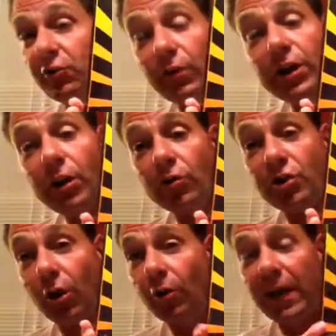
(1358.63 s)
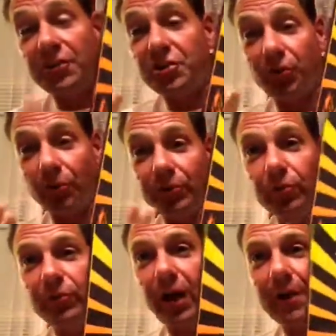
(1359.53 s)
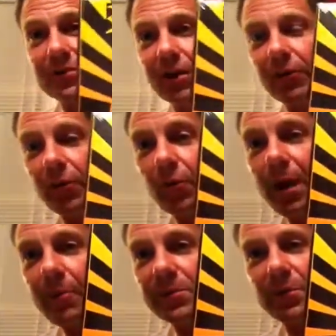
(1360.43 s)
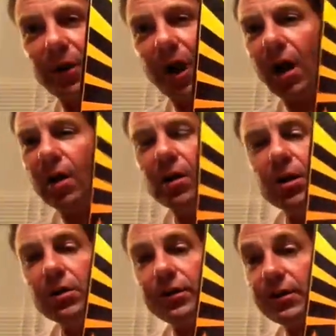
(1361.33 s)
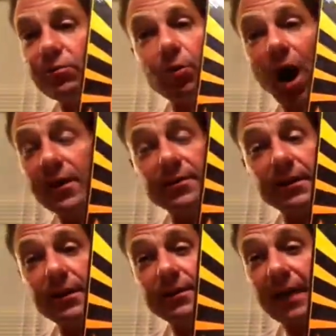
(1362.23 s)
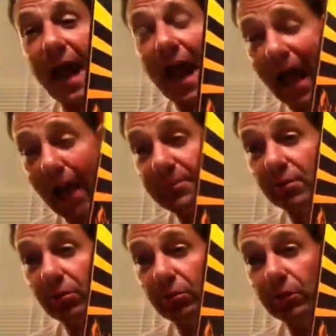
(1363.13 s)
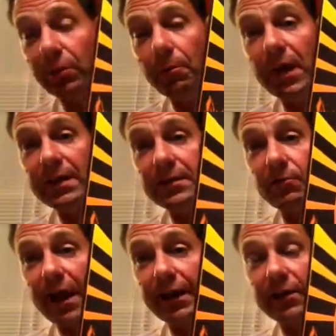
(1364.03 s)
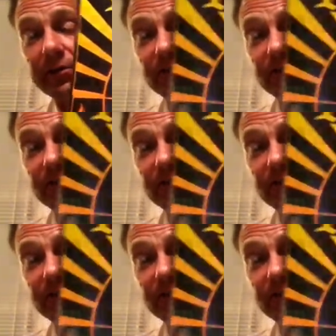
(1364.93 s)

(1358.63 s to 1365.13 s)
Greeno showed he actually showed two times. I don't know if you remember this, but uh, this Rising is absolutely amazing record.